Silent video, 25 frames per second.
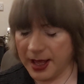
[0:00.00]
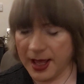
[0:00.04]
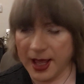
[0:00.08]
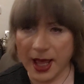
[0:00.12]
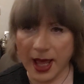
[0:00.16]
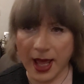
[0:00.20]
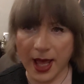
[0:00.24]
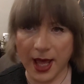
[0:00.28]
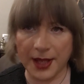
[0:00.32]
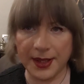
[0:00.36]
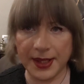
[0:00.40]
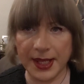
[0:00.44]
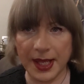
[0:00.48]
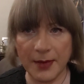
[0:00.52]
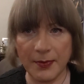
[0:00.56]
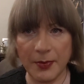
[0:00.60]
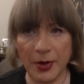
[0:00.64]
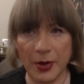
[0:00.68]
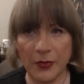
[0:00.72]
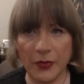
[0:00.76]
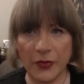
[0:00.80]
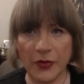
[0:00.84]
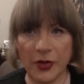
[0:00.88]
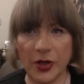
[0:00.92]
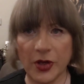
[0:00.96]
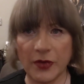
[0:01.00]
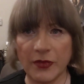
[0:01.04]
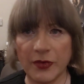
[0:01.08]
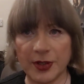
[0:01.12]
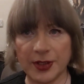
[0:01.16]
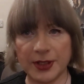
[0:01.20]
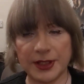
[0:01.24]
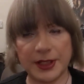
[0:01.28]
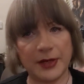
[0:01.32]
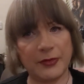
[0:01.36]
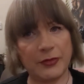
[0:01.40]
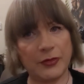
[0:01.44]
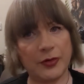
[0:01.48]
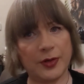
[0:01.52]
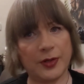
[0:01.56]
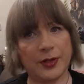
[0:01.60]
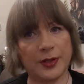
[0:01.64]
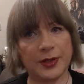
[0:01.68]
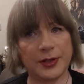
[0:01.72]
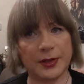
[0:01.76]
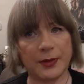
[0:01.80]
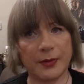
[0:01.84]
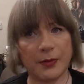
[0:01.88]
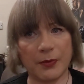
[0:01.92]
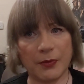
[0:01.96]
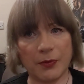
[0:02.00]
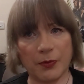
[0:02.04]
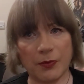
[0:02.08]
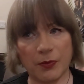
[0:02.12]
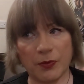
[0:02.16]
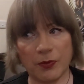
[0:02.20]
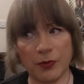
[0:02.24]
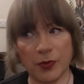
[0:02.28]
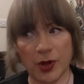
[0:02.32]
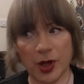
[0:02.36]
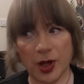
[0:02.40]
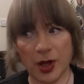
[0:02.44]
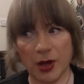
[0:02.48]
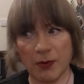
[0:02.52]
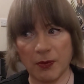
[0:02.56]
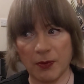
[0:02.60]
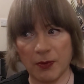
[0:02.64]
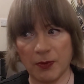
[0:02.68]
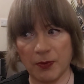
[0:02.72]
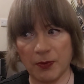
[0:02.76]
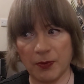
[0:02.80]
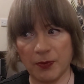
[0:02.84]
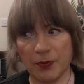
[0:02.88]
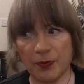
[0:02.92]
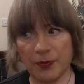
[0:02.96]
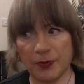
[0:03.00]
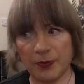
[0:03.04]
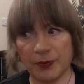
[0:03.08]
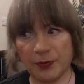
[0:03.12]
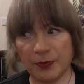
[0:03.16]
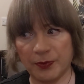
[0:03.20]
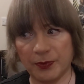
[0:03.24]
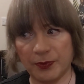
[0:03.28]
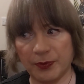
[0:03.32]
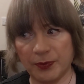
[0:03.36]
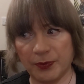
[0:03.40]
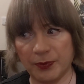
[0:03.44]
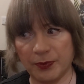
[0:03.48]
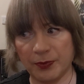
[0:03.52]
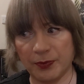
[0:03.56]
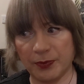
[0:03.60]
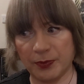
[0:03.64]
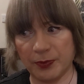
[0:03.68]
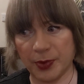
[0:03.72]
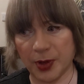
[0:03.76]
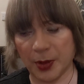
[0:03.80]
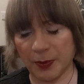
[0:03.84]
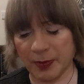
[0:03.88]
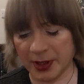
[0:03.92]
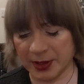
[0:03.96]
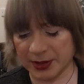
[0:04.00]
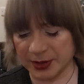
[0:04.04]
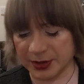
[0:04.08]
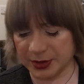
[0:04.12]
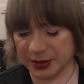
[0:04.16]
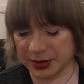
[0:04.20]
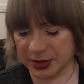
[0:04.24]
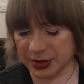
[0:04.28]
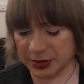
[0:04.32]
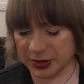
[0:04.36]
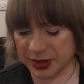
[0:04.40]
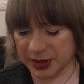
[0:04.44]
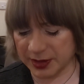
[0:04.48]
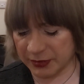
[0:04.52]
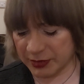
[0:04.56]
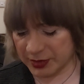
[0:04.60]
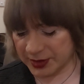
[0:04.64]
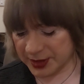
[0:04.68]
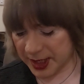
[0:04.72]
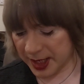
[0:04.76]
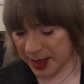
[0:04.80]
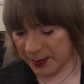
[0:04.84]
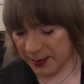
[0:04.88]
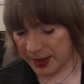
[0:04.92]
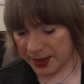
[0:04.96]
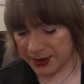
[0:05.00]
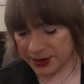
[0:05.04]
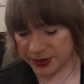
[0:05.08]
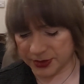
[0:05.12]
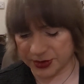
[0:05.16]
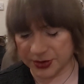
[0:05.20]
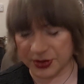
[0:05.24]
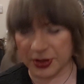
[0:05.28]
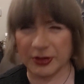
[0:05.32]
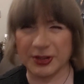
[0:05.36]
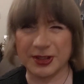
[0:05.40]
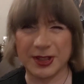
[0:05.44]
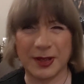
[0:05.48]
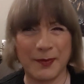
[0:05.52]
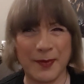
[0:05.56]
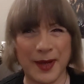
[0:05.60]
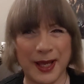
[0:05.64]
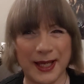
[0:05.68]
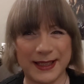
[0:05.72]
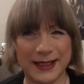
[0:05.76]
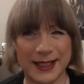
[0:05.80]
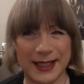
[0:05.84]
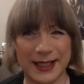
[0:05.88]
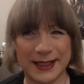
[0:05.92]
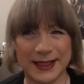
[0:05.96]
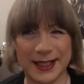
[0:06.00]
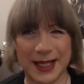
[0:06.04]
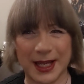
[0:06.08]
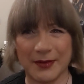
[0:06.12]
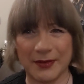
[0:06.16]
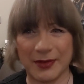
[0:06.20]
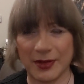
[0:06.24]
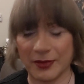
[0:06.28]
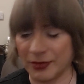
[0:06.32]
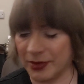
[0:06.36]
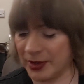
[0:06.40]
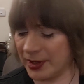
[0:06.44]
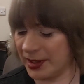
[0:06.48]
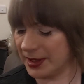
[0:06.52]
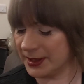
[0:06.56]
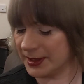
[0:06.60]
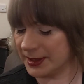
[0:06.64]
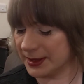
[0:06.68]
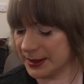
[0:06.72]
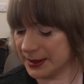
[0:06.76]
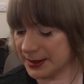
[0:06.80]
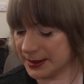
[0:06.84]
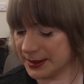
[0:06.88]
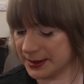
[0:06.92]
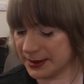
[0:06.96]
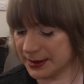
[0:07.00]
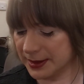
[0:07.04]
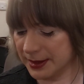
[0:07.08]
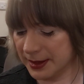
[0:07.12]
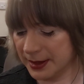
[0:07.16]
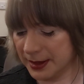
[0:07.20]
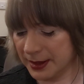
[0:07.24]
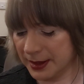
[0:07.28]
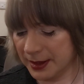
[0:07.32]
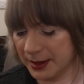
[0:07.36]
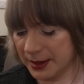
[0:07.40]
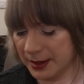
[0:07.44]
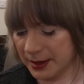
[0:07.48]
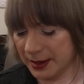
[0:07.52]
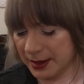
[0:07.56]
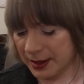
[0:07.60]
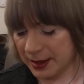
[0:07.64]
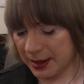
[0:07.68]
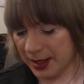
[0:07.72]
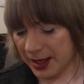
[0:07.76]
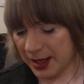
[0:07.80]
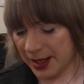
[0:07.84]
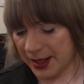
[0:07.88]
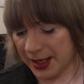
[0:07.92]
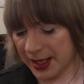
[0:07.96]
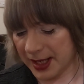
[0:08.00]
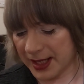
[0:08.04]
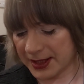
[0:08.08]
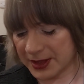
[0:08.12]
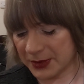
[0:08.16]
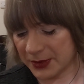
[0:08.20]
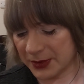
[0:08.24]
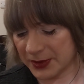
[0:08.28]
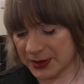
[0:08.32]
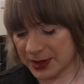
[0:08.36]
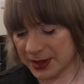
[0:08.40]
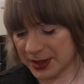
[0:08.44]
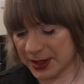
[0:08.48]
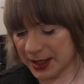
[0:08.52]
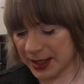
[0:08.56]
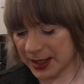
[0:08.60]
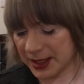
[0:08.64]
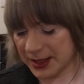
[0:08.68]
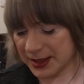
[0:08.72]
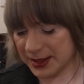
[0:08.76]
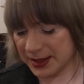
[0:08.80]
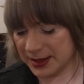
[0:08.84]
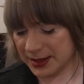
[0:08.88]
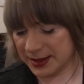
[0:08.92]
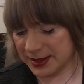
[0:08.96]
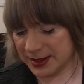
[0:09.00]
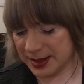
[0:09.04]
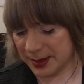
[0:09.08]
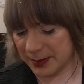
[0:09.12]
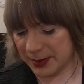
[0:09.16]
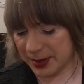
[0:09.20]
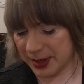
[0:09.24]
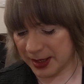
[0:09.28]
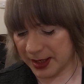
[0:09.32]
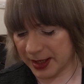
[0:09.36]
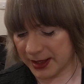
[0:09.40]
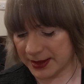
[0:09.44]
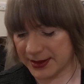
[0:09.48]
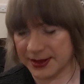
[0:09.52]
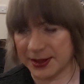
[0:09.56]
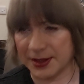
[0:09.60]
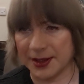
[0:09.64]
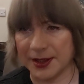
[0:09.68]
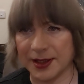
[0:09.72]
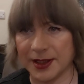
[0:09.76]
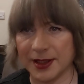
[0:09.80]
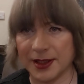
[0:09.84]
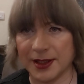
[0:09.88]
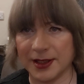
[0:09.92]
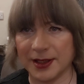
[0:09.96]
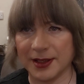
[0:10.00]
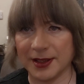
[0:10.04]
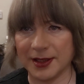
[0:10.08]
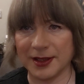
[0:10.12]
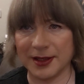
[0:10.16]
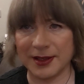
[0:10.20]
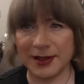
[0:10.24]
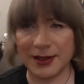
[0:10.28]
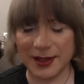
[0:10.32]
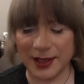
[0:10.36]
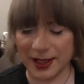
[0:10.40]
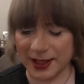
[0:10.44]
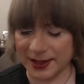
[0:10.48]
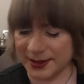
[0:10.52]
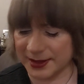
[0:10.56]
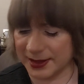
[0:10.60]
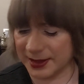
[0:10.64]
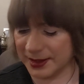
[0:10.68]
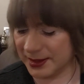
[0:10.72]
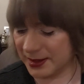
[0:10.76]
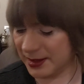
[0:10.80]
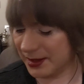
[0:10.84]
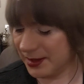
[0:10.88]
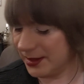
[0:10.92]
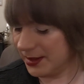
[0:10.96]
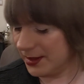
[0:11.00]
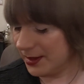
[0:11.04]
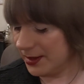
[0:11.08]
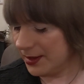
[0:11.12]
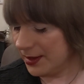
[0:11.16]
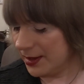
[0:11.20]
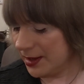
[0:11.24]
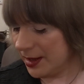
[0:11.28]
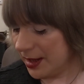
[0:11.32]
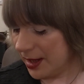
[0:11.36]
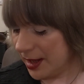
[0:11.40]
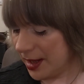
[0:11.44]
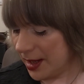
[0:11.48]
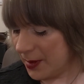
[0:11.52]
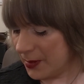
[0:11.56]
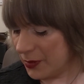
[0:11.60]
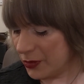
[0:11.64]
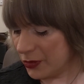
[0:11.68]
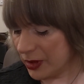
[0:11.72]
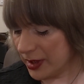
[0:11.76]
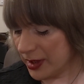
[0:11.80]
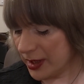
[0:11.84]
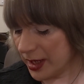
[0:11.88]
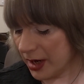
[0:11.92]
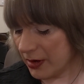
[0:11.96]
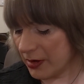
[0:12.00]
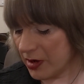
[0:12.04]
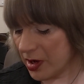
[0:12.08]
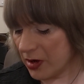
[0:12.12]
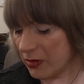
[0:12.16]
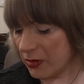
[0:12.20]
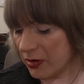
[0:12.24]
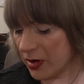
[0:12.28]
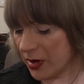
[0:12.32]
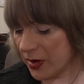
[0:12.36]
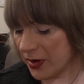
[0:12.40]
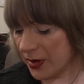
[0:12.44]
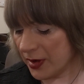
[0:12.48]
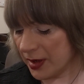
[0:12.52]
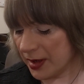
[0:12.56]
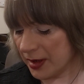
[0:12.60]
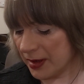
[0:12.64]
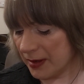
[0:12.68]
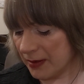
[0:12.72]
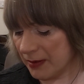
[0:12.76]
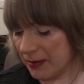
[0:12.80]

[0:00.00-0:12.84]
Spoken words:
and they both cover different plot points of stories, different timelines of stories. It makes sense to have different artists, and the Hester one's a nice tip of the hat to the classic Green Arrow run